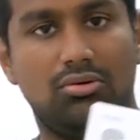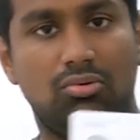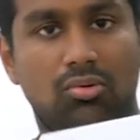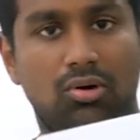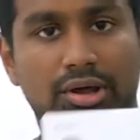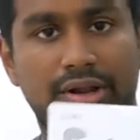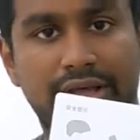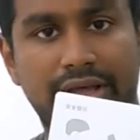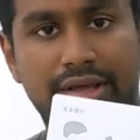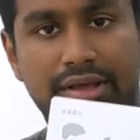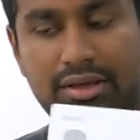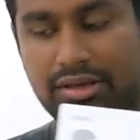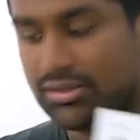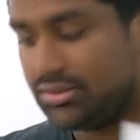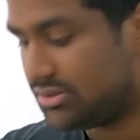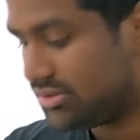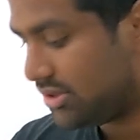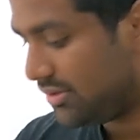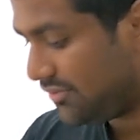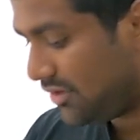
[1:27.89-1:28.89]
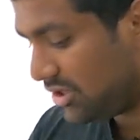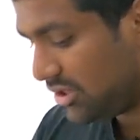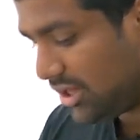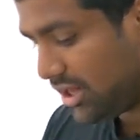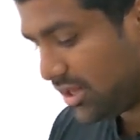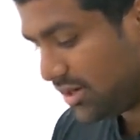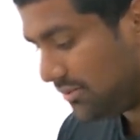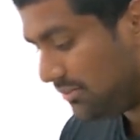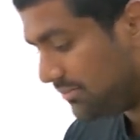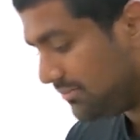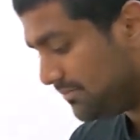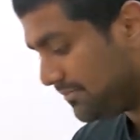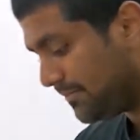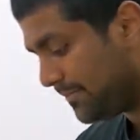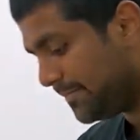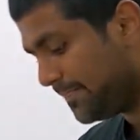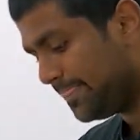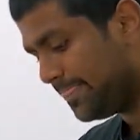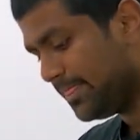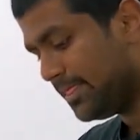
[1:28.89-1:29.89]
warning and stuff like that.
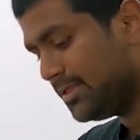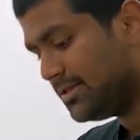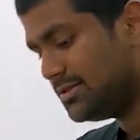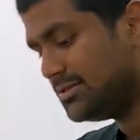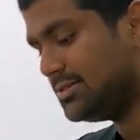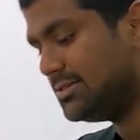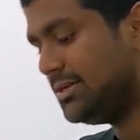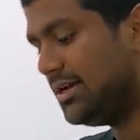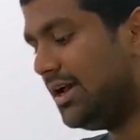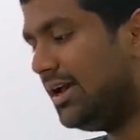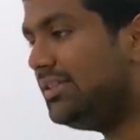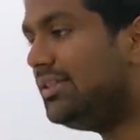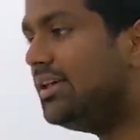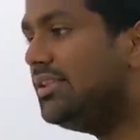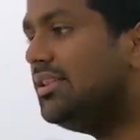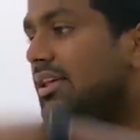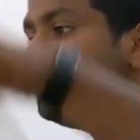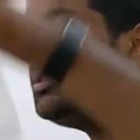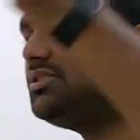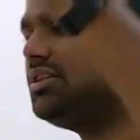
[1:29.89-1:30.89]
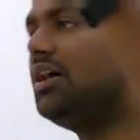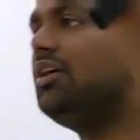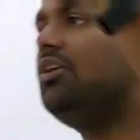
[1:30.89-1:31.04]
And then there's